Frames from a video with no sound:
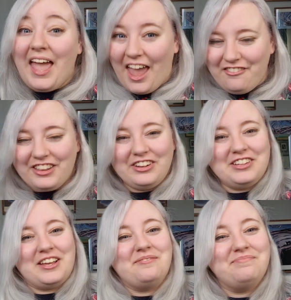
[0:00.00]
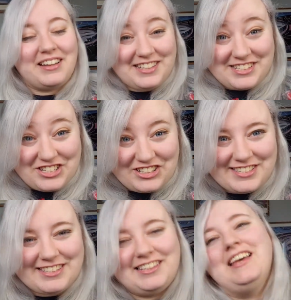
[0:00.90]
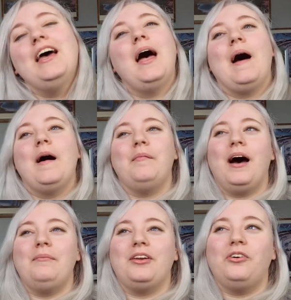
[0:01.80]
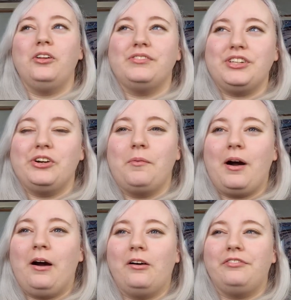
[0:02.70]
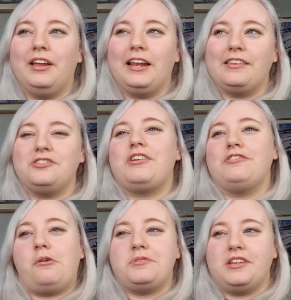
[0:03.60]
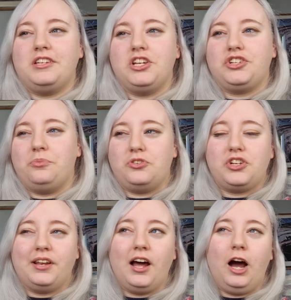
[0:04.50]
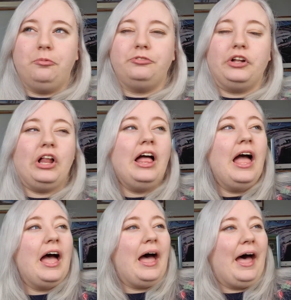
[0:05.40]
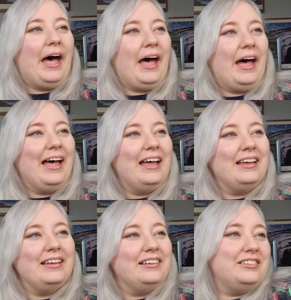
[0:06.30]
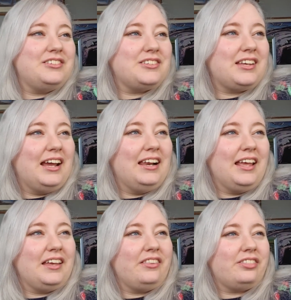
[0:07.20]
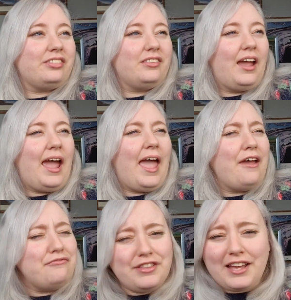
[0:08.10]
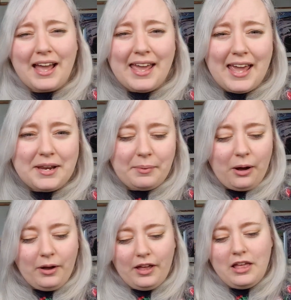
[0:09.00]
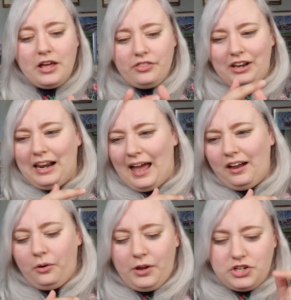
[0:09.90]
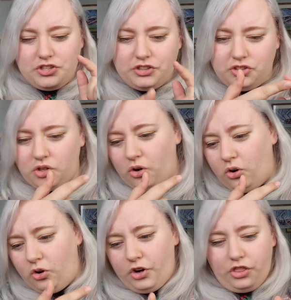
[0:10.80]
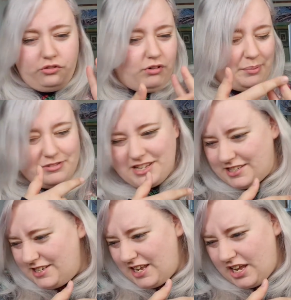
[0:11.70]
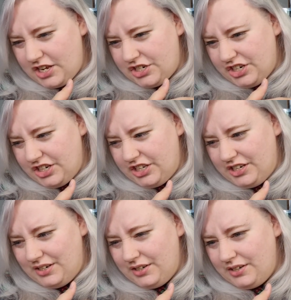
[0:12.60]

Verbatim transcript: Everything Under by Daisy Johnson. Um, I made a whole video about how I feel like this trans representation was shit and harmful uh, and just kind of like everything I hated about it the language, the tone, the representation,